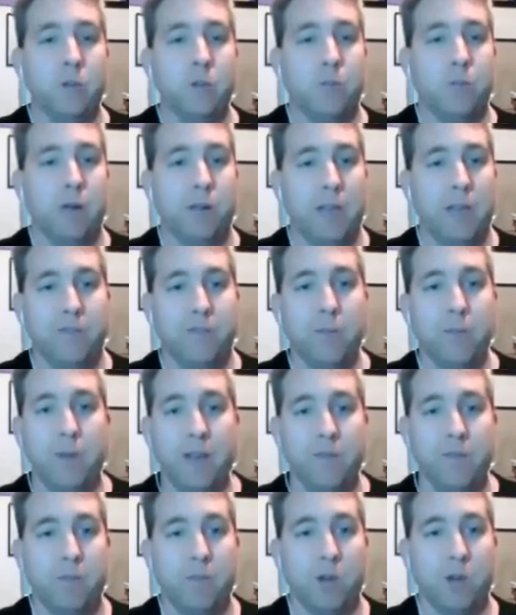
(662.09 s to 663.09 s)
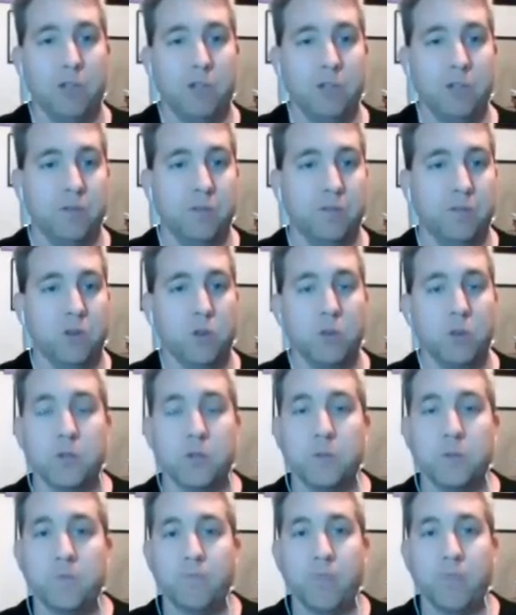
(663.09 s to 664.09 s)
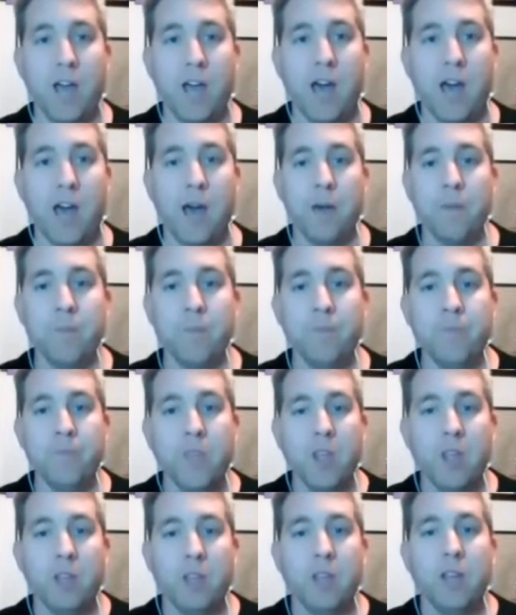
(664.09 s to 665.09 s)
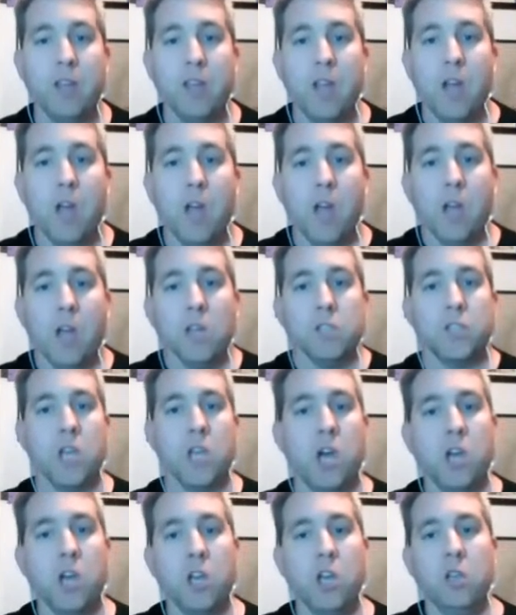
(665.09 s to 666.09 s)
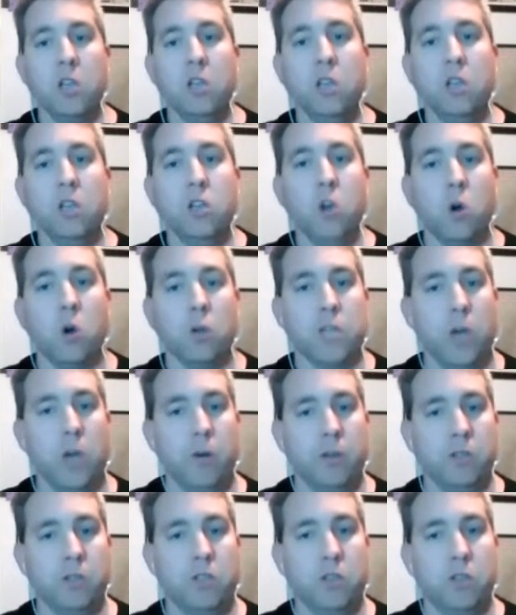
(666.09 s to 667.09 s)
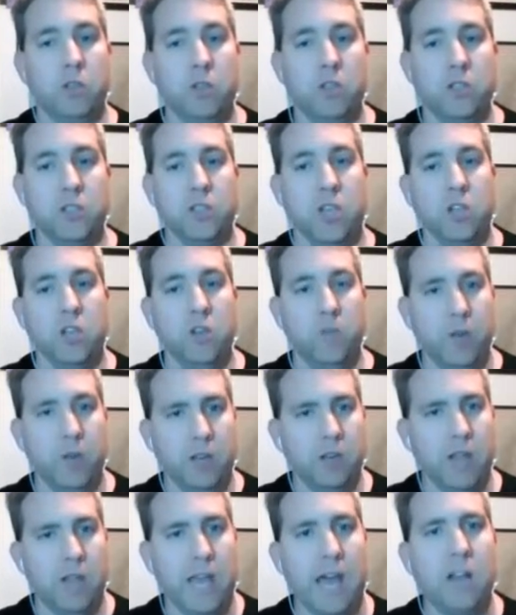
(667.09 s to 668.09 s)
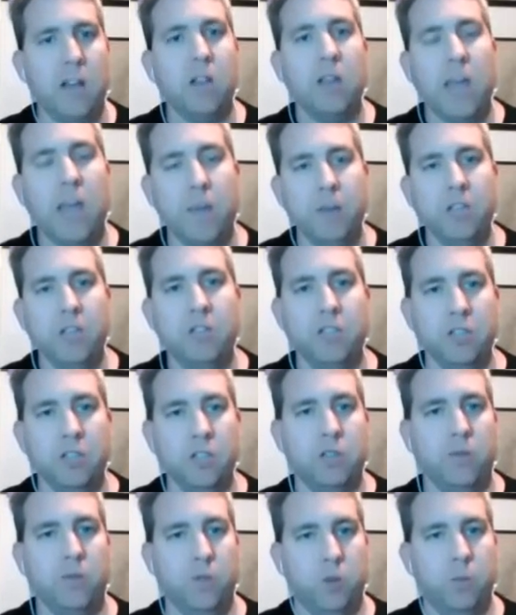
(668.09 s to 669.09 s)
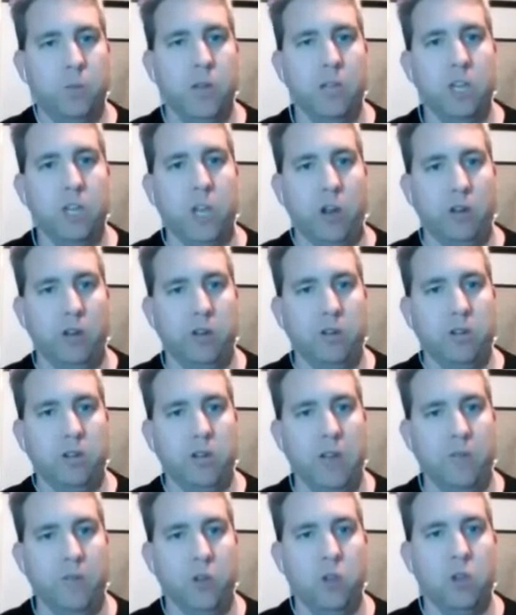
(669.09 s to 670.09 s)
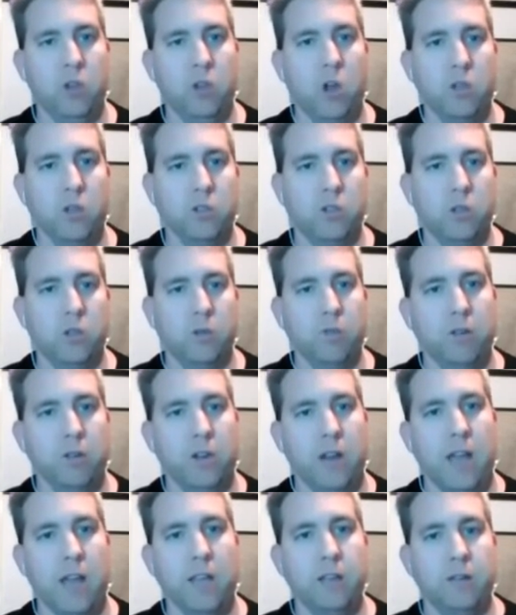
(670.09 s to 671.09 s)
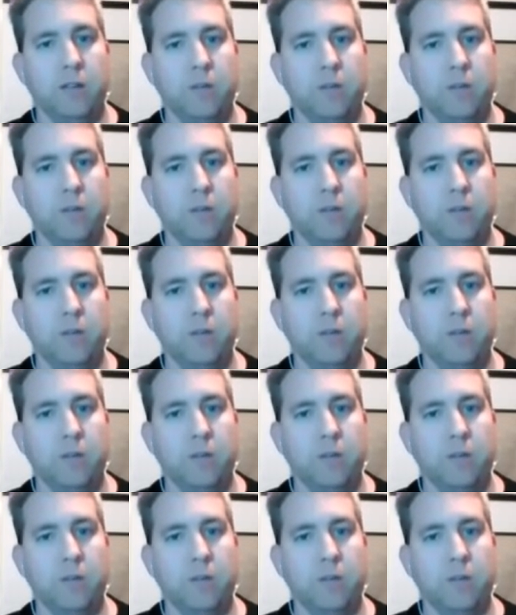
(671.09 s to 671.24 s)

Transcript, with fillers: you'll probably have to pay for postage, of course. Um, Correct. So you're going to so you've been how how many dinners have you been going have you gone to Rene?